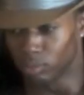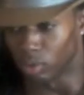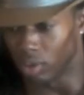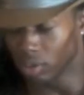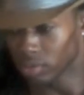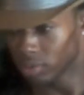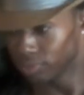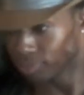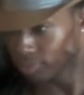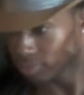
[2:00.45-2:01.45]
the Bronx
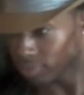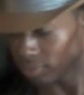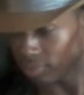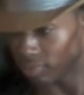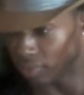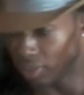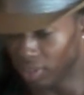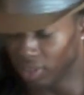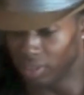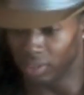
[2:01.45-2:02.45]

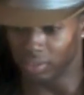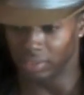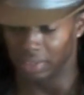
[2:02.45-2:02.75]
uh,